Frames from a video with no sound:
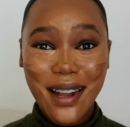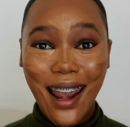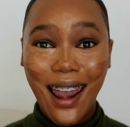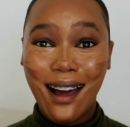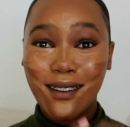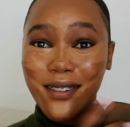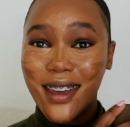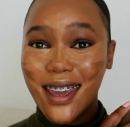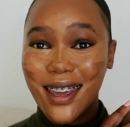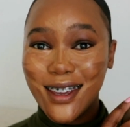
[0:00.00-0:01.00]
been
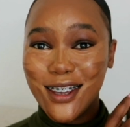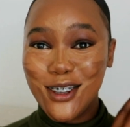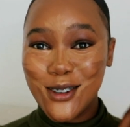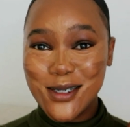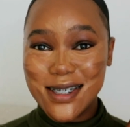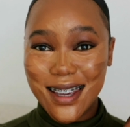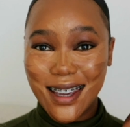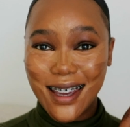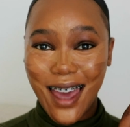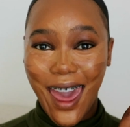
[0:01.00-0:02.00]
loving
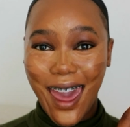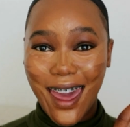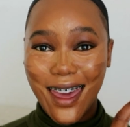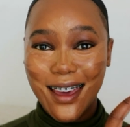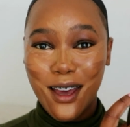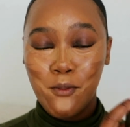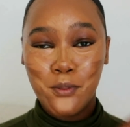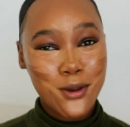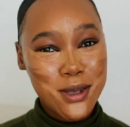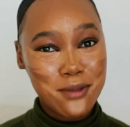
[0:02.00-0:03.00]
using a
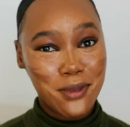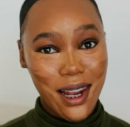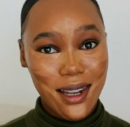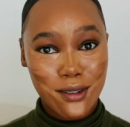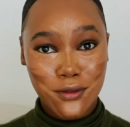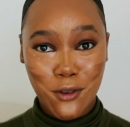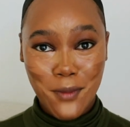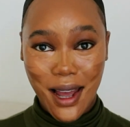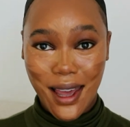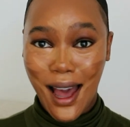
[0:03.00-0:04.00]
beauty blender for
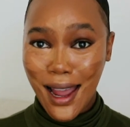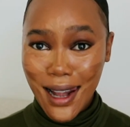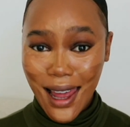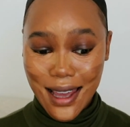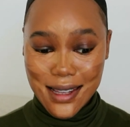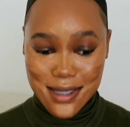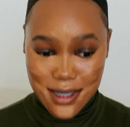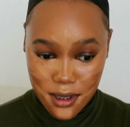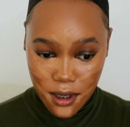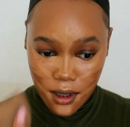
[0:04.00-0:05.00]
my
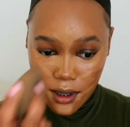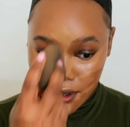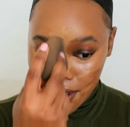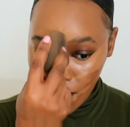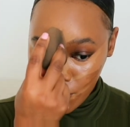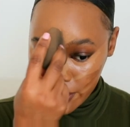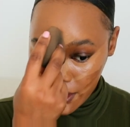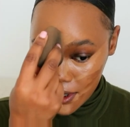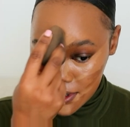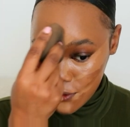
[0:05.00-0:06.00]
highlight
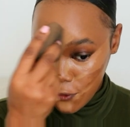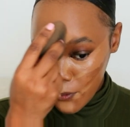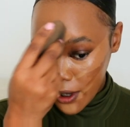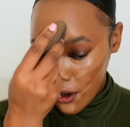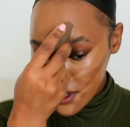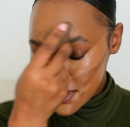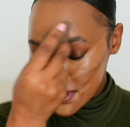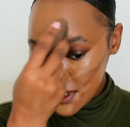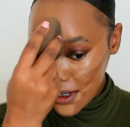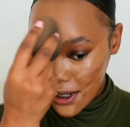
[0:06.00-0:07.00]
nowadays, for my
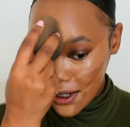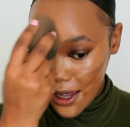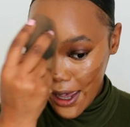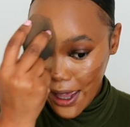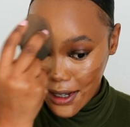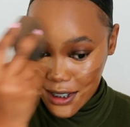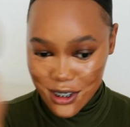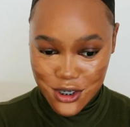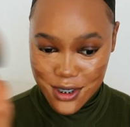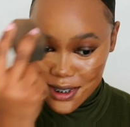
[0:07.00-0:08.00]
concealer, and
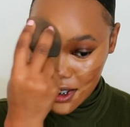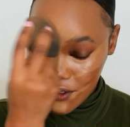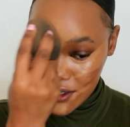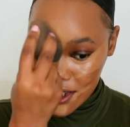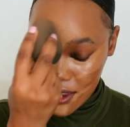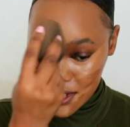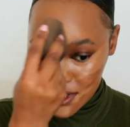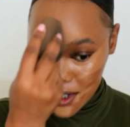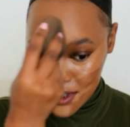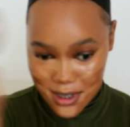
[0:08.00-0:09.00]
it just gives
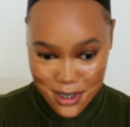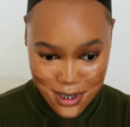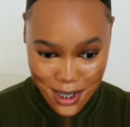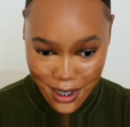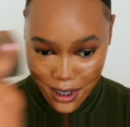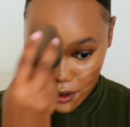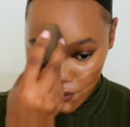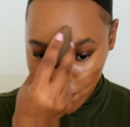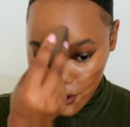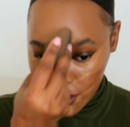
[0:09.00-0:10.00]
this
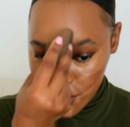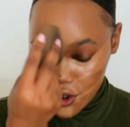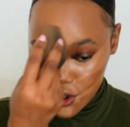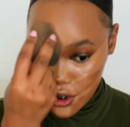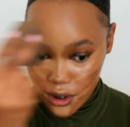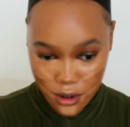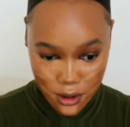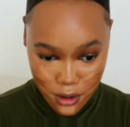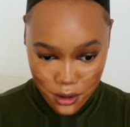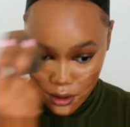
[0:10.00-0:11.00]
stunning finish.
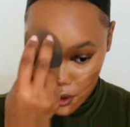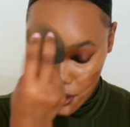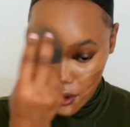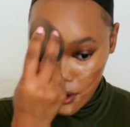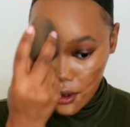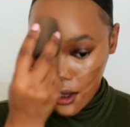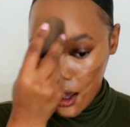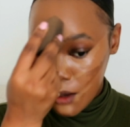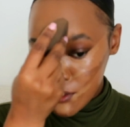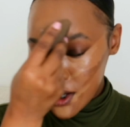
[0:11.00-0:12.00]

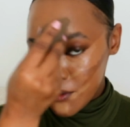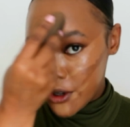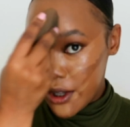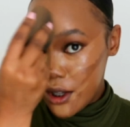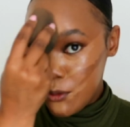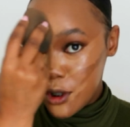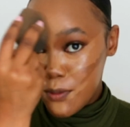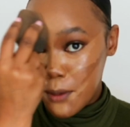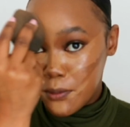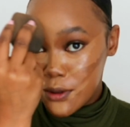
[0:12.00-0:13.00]
So I'm going in
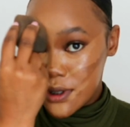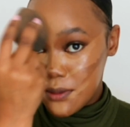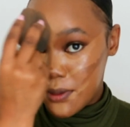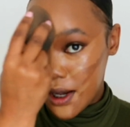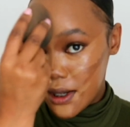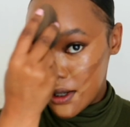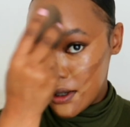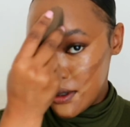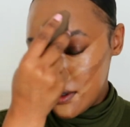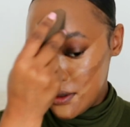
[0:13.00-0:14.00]
with my beauty
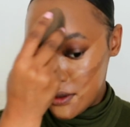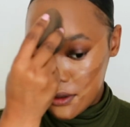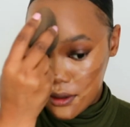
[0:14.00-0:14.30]
blender